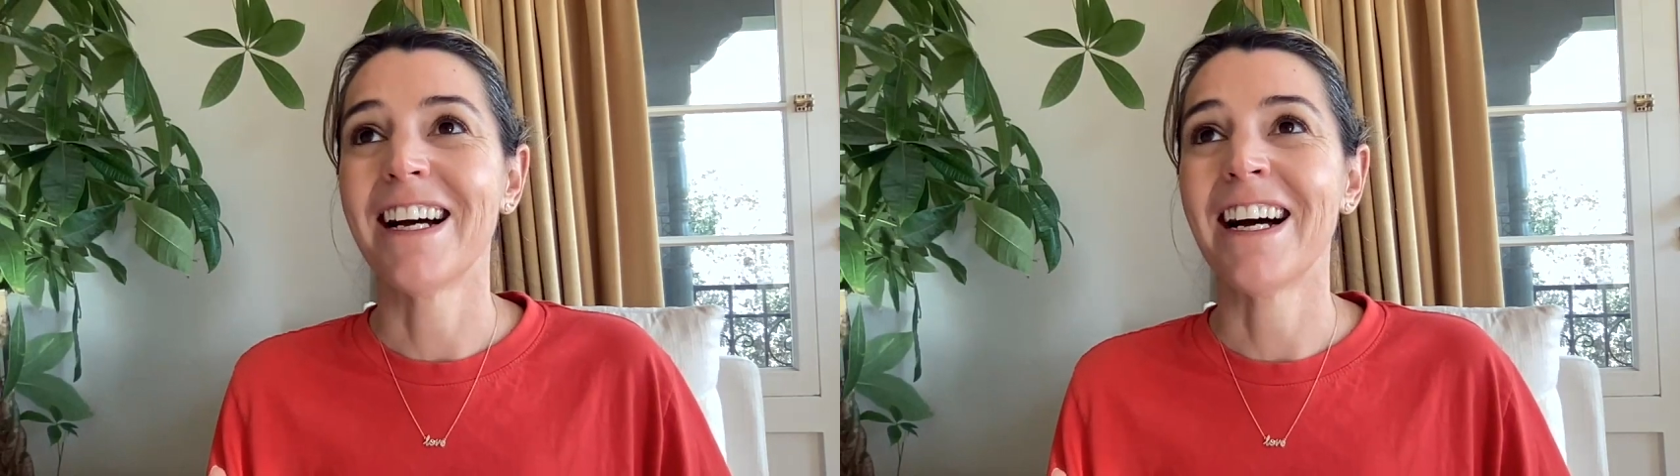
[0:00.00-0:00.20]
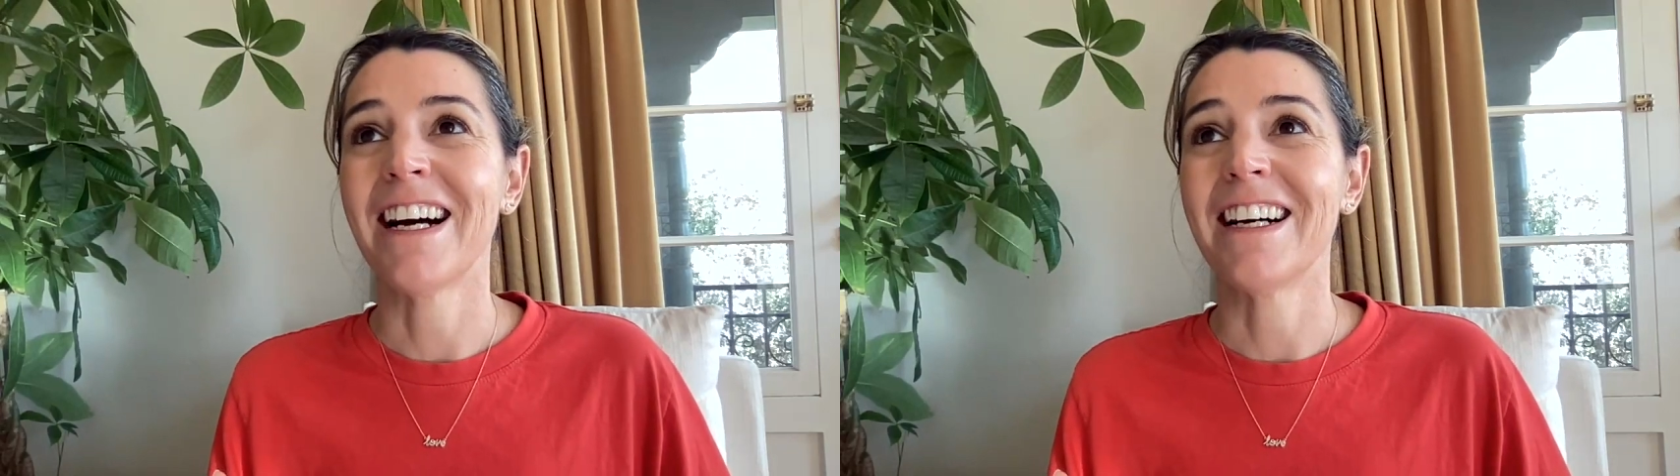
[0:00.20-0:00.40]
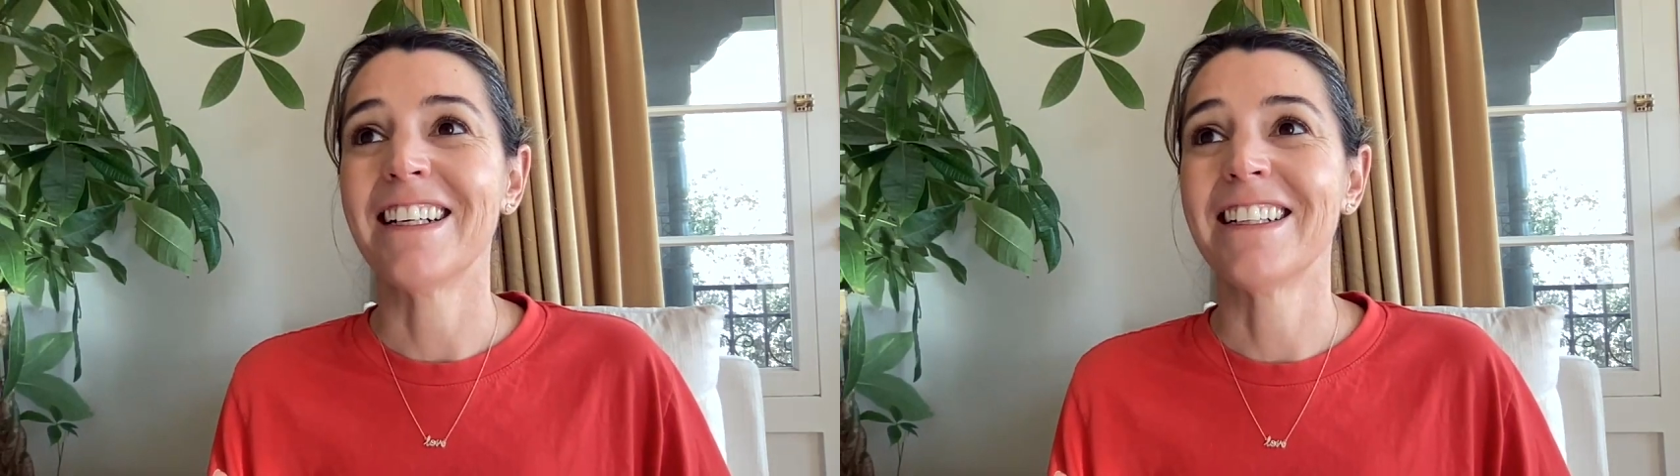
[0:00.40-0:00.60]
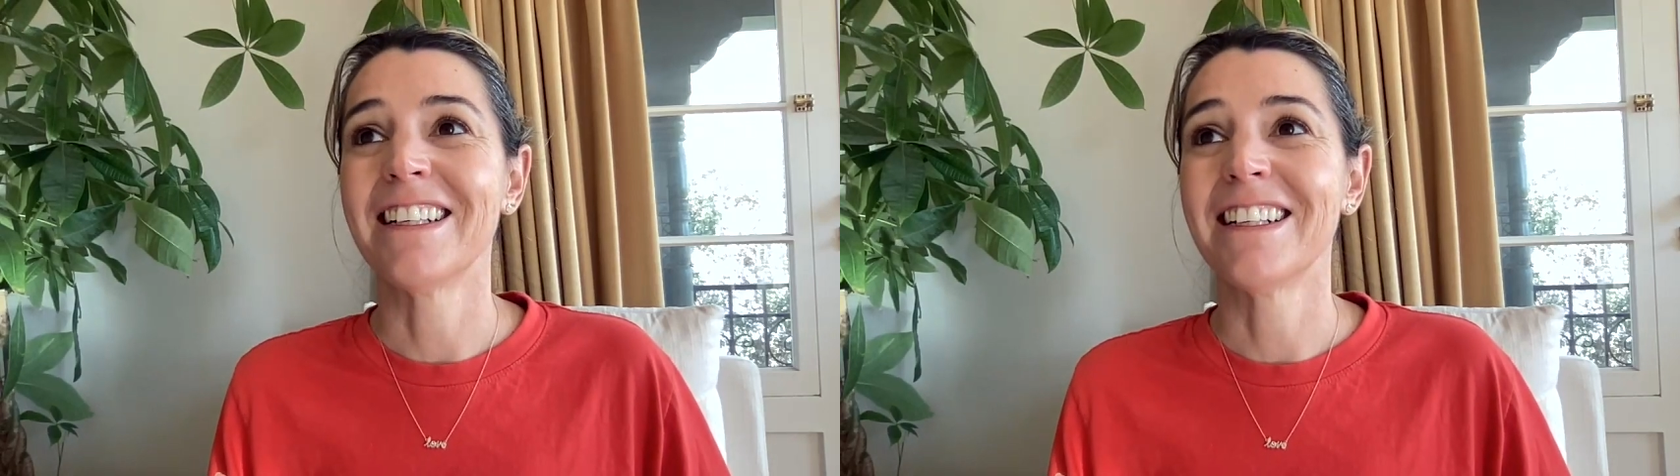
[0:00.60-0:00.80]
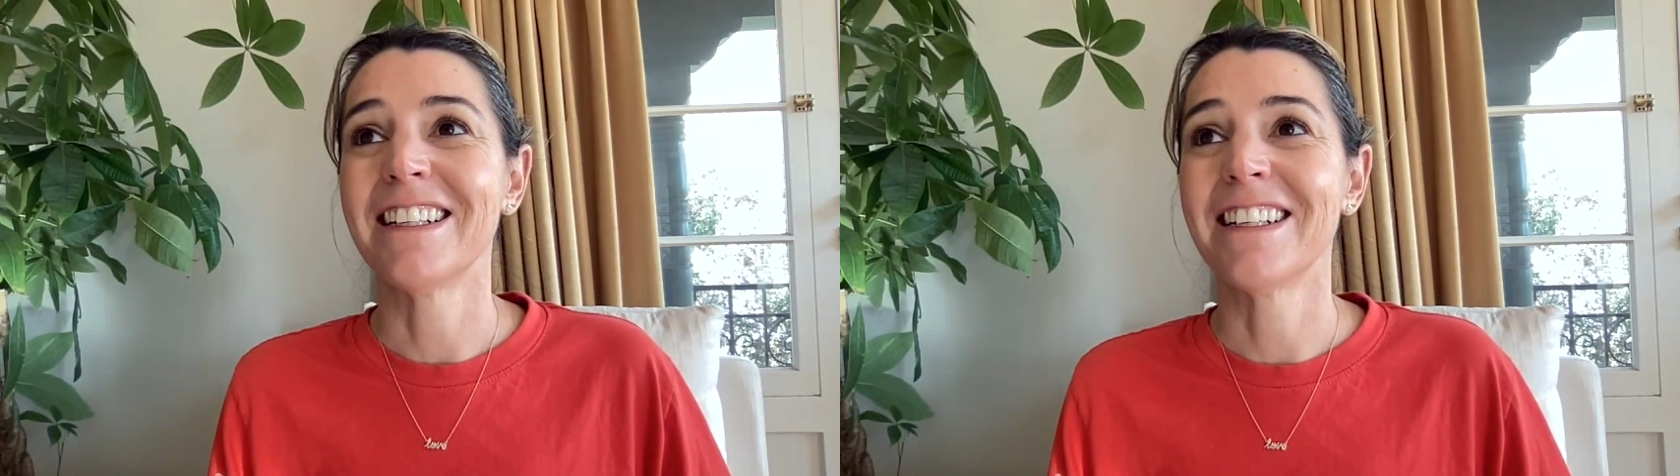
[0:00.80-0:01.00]
uh,
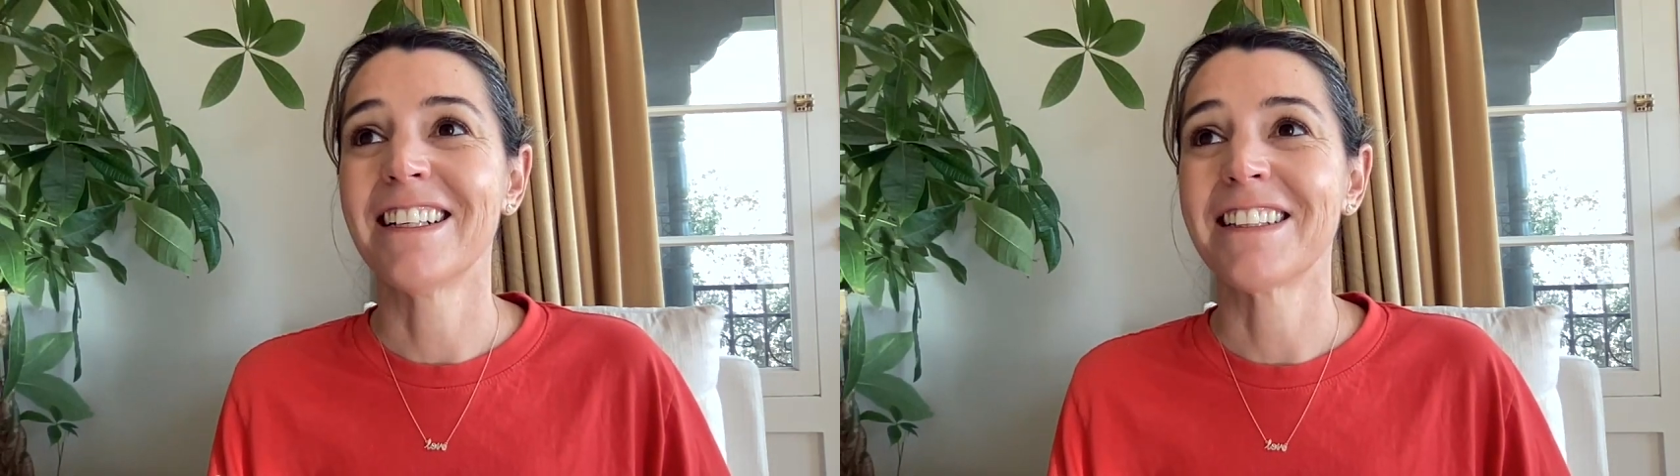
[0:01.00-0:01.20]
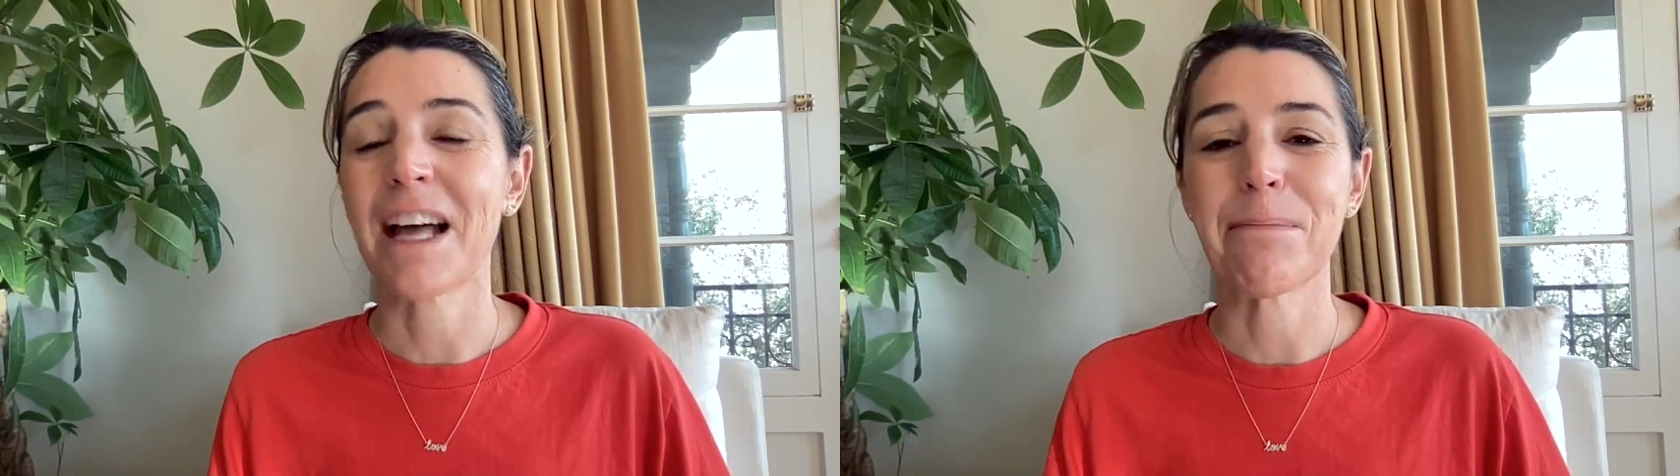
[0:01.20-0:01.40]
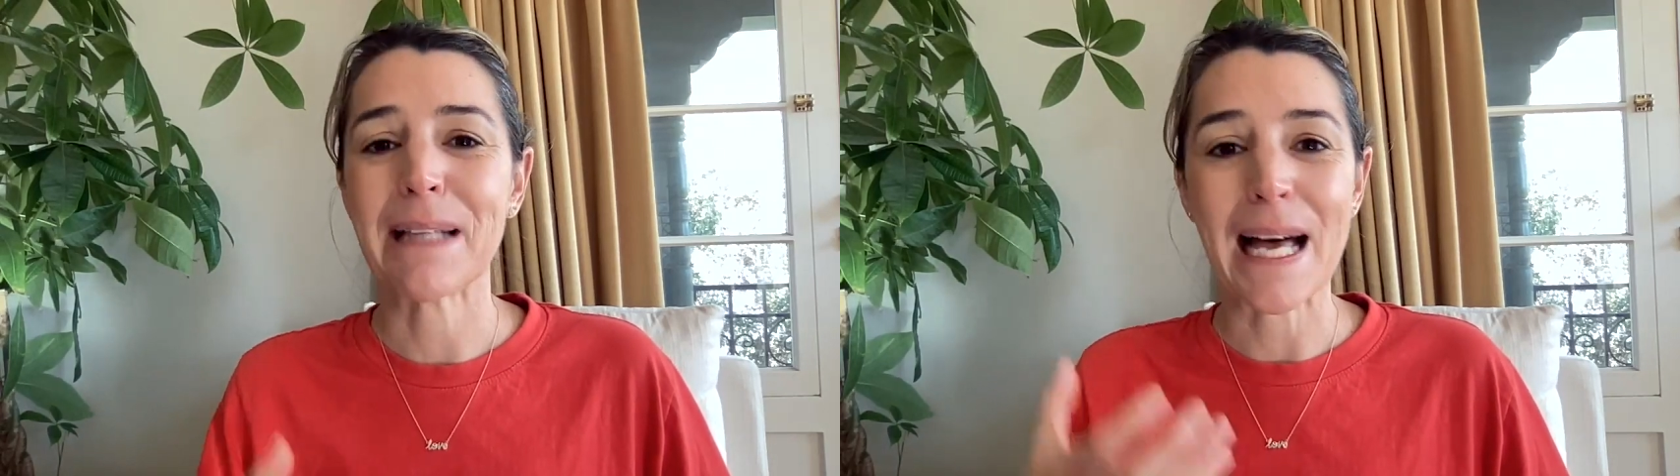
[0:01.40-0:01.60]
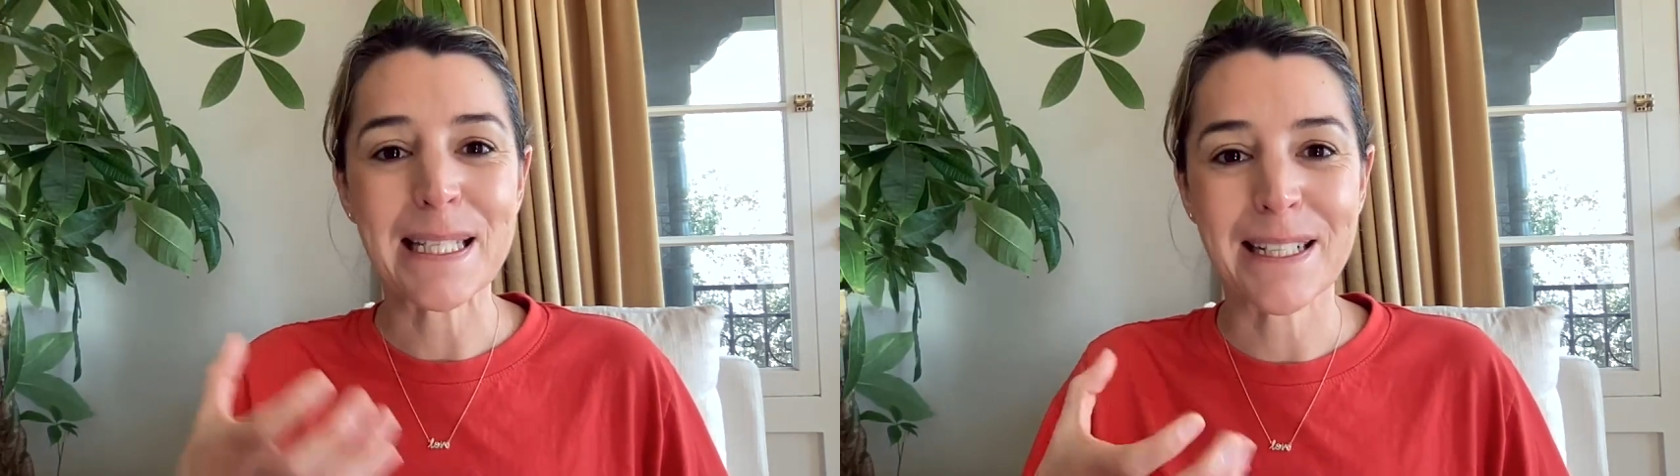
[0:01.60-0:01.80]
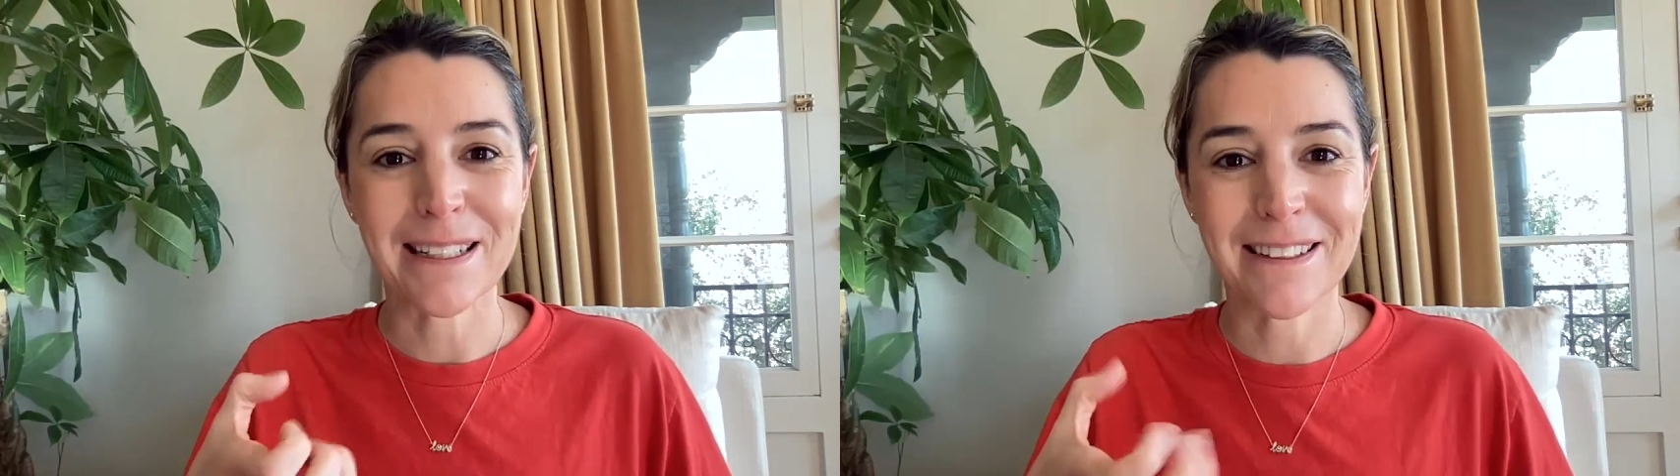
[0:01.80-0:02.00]
that
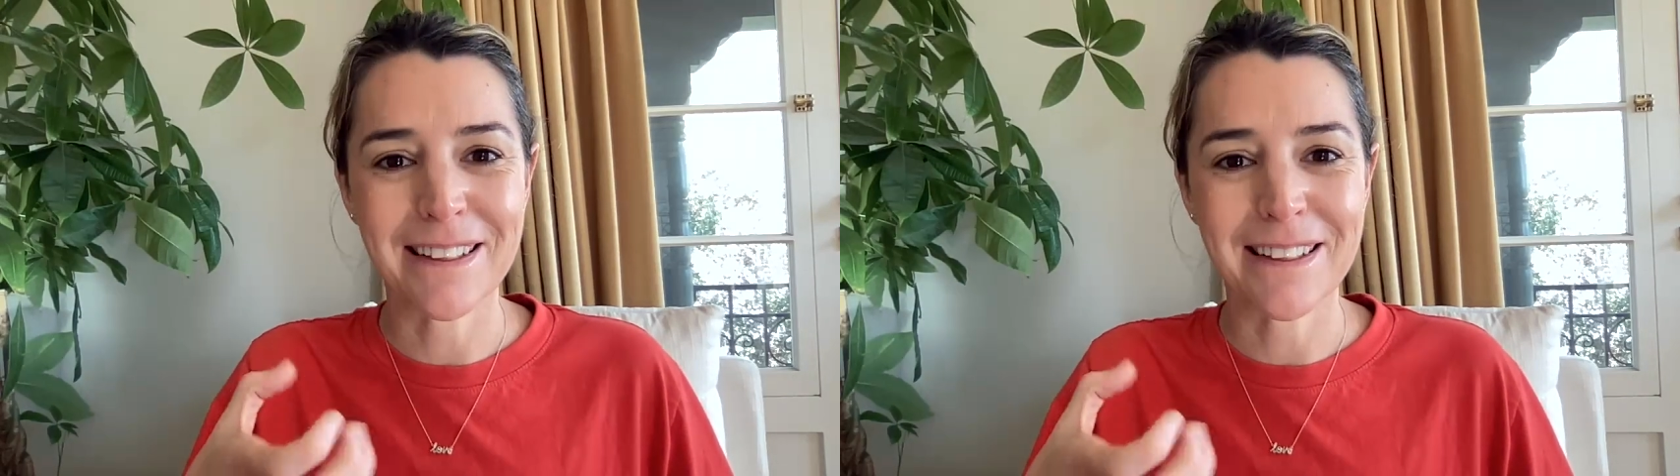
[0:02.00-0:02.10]
plastic